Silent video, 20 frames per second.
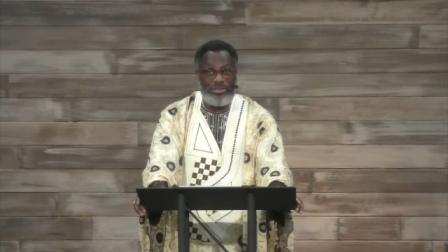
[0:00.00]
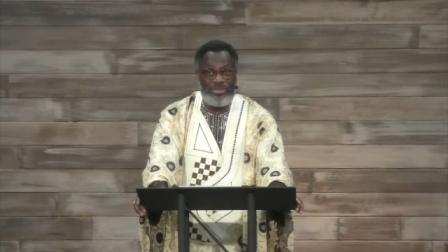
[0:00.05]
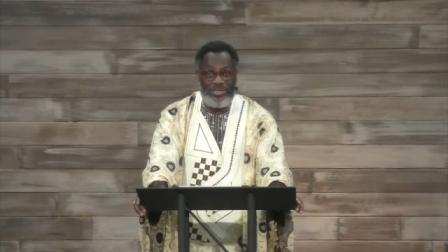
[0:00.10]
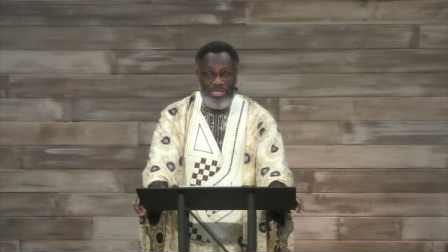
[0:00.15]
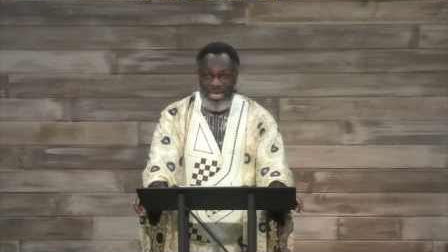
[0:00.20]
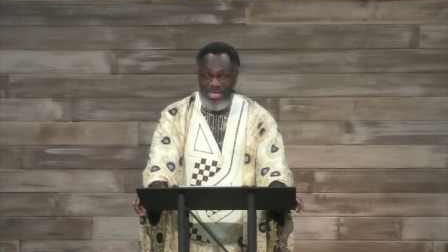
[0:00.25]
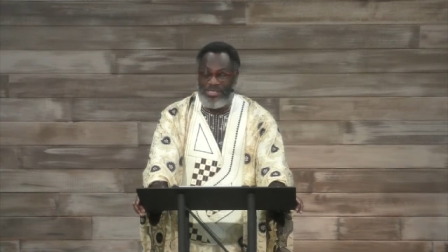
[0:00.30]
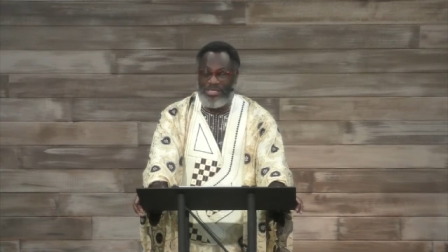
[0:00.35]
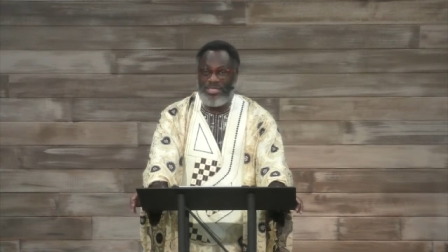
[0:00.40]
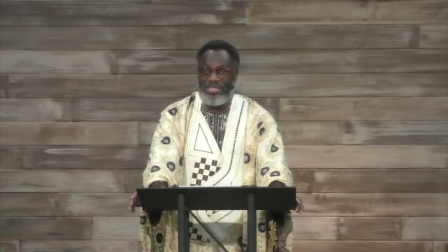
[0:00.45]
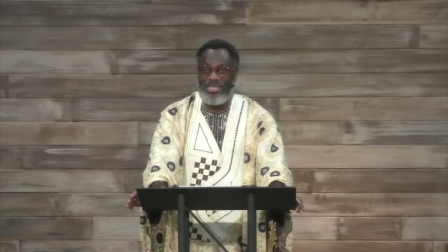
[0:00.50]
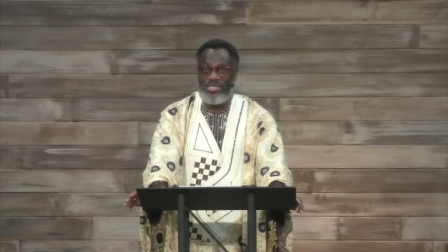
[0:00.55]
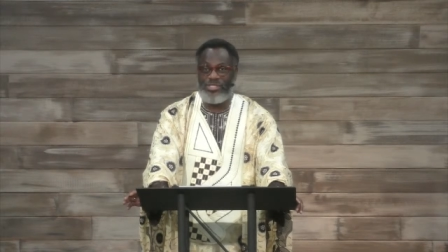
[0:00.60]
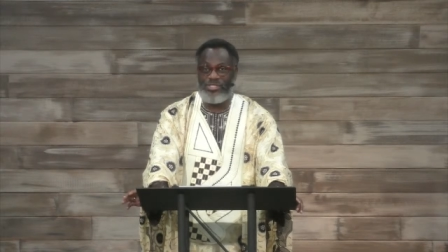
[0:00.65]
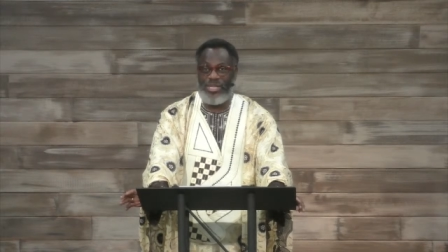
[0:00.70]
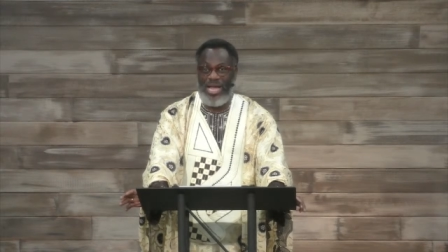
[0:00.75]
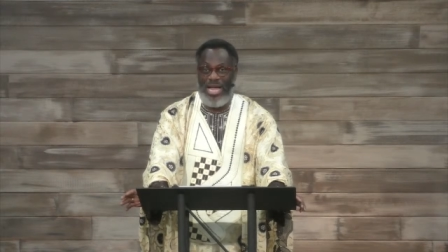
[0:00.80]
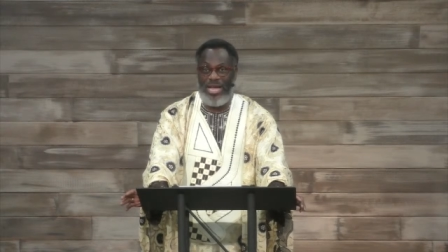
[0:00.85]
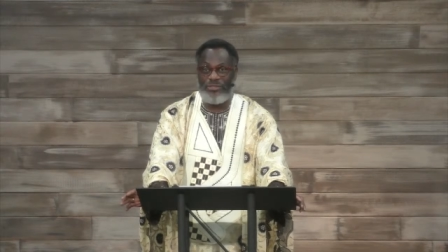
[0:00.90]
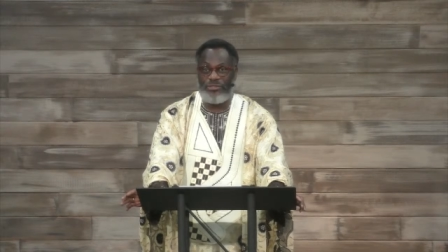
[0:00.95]
doesn't
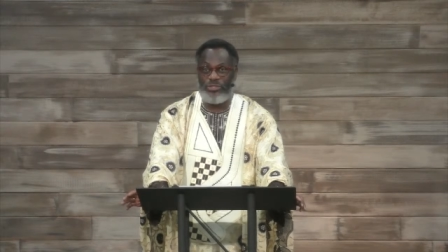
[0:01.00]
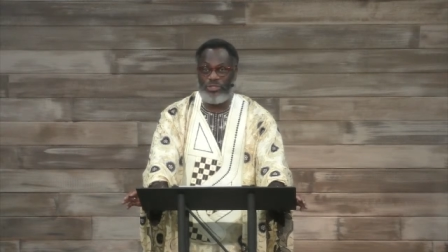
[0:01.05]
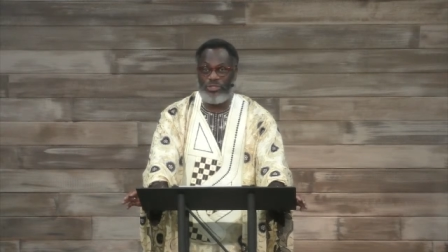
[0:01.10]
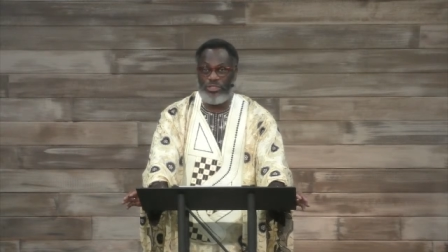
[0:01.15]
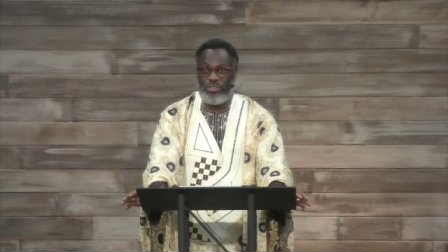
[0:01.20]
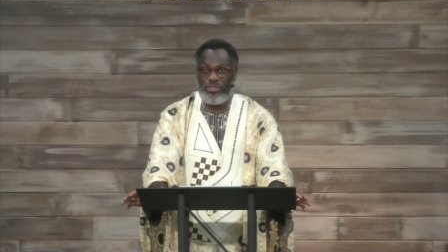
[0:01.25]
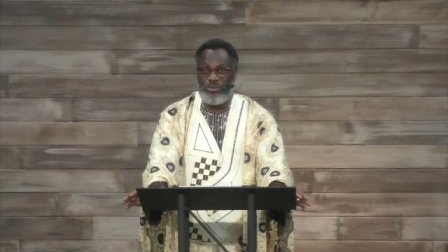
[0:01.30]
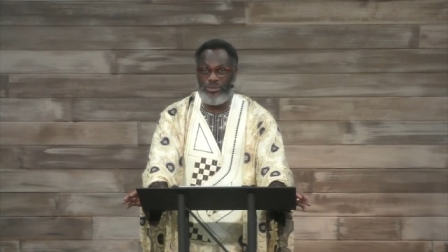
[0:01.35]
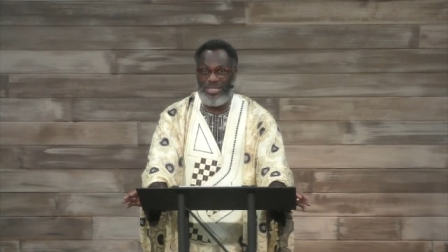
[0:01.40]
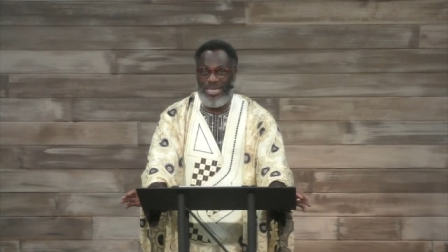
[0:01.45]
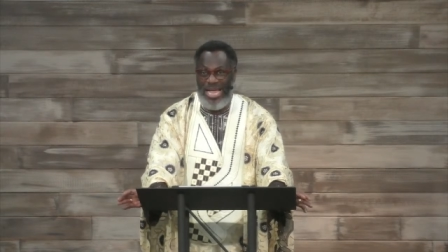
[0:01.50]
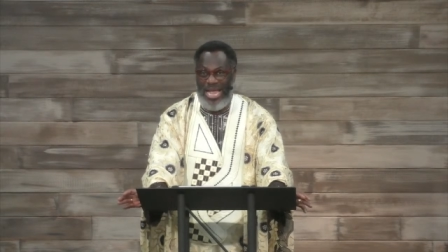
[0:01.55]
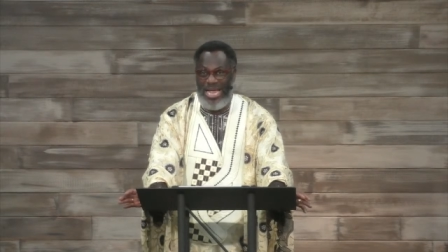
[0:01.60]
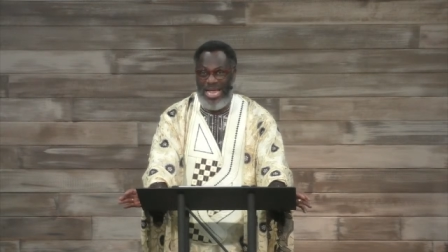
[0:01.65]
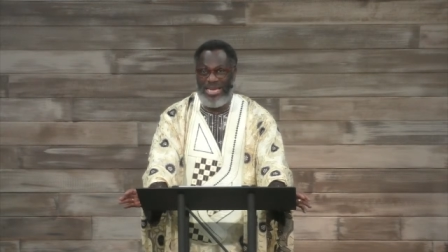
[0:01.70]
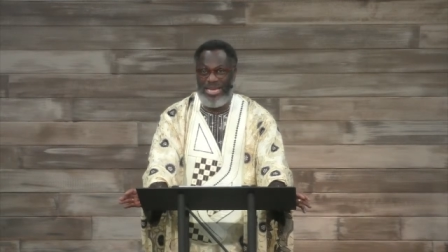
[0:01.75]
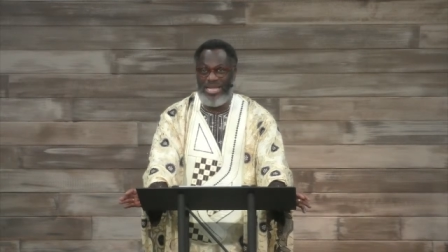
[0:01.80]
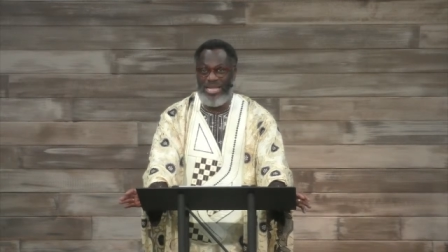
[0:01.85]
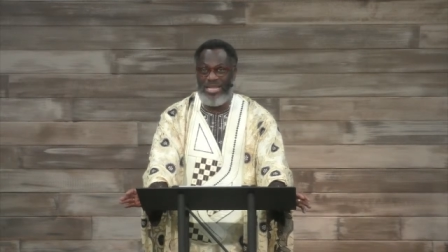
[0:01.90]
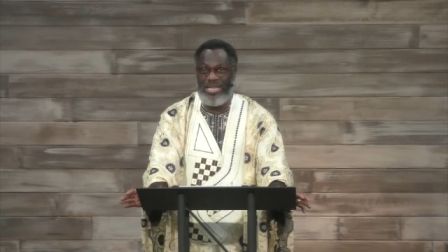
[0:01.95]
desire to do
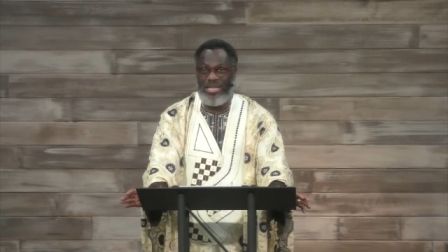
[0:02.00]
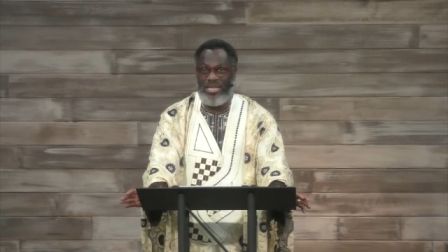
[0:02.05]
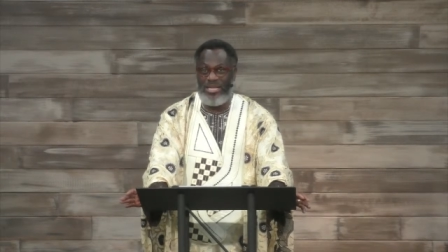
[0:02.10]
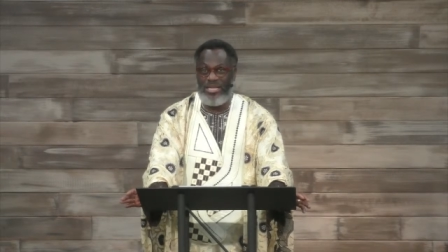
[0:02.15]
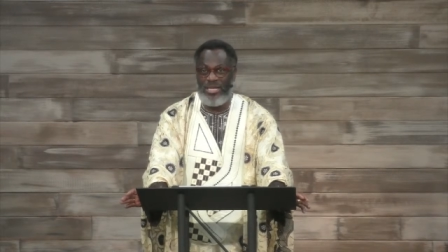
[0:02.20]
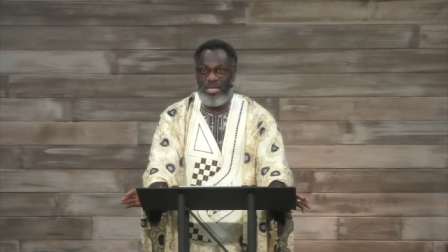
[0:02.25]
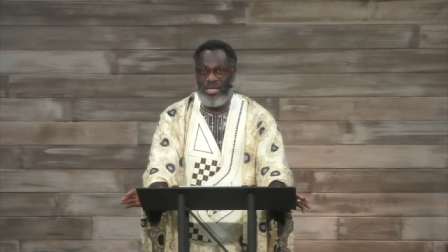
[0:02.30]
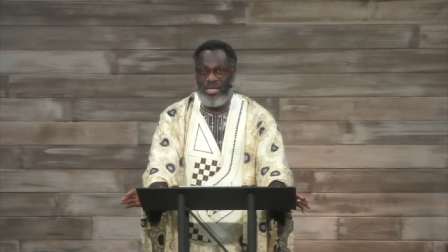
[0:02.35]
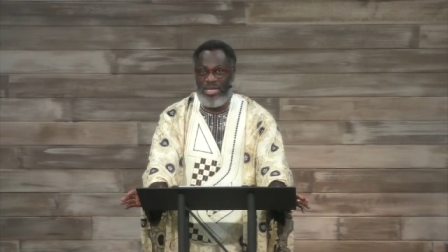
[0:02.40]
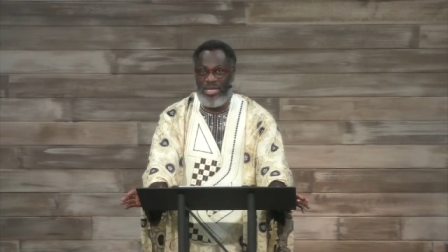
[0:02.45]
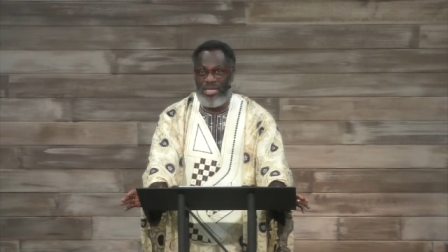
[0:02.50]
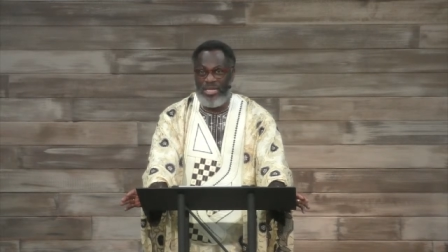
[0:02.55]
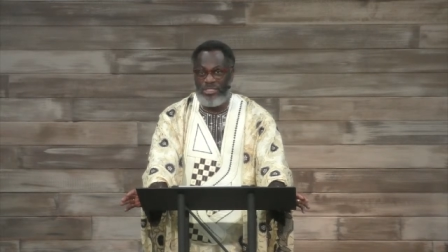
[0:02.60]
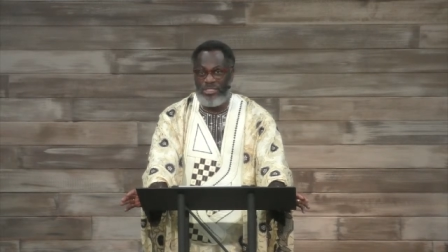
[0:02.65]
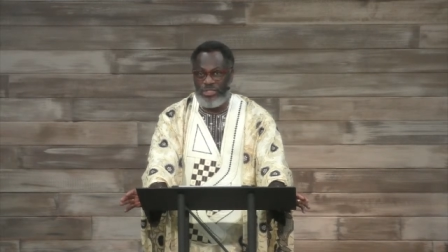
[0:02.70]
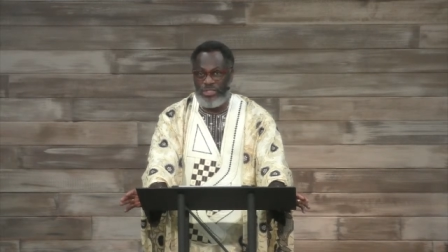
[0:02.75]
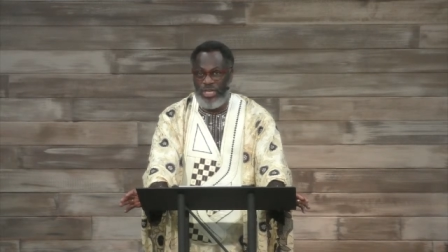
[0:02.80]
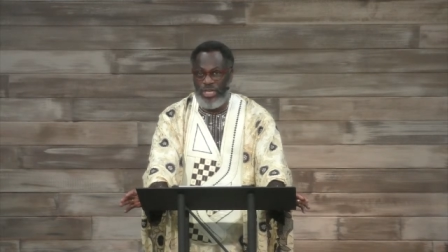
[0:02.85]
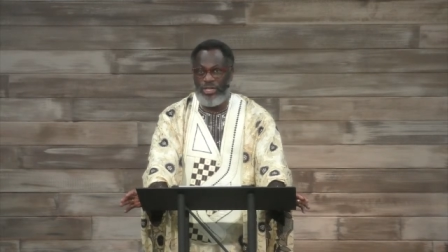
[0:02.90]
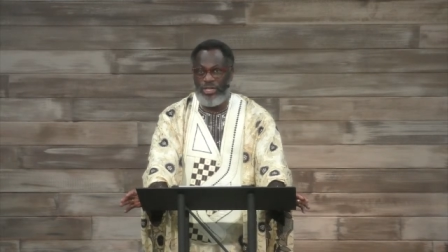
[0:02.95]
any
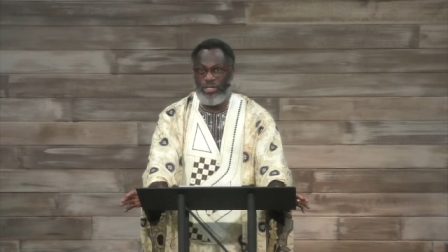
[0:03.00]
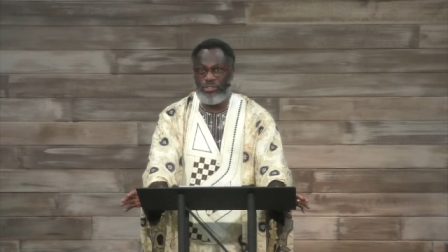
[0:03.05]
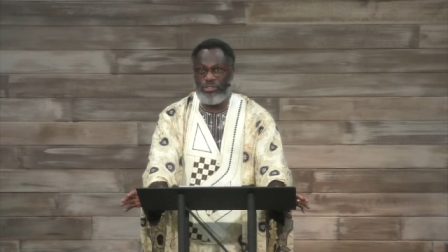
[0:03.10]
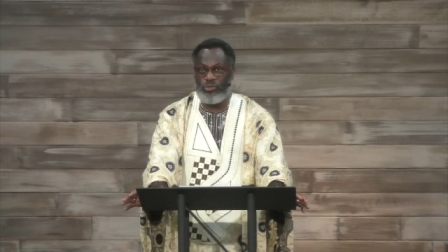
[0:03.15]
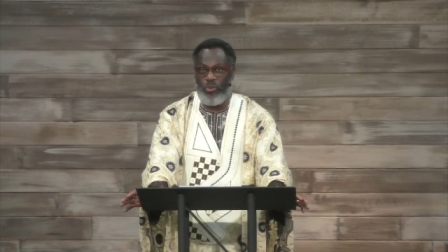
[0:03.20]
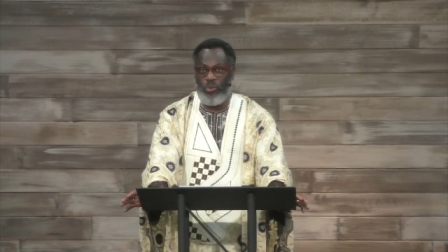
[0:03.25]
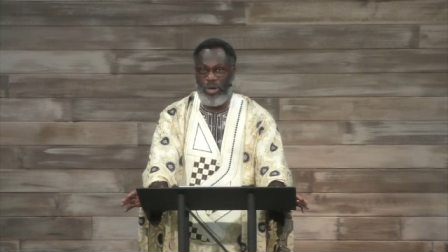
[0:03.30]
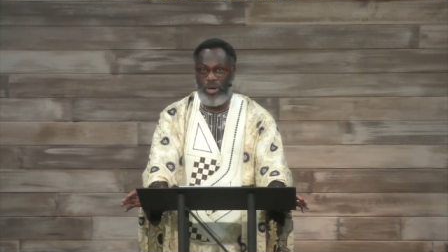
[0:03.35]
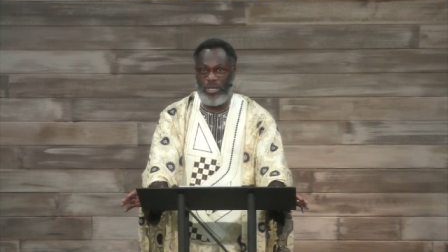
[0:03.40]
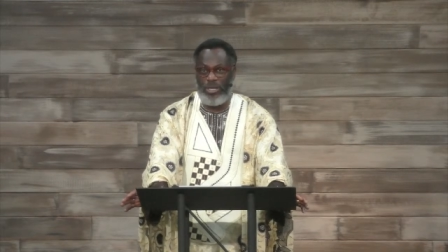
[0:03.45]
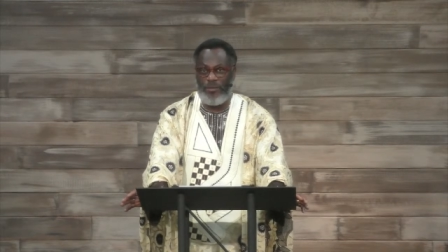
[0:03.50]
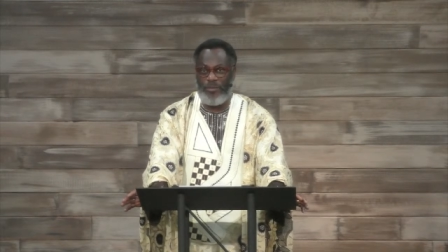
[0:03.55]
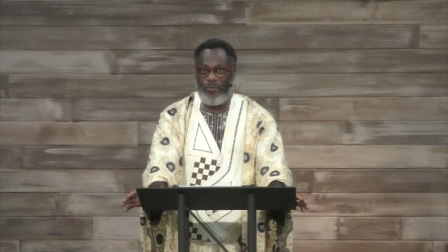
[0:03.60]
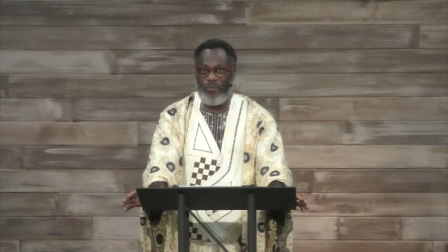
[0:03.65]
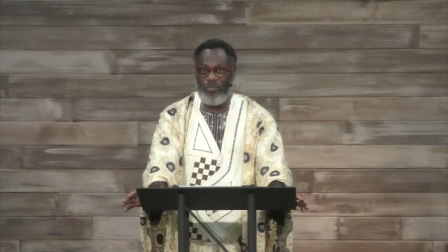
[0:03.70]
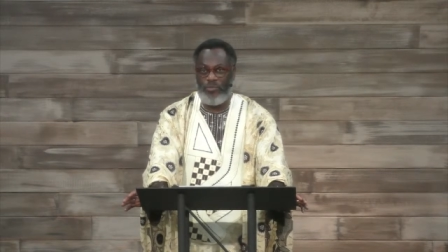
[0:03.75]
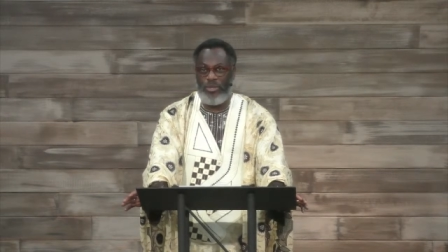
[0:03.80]
tedious work,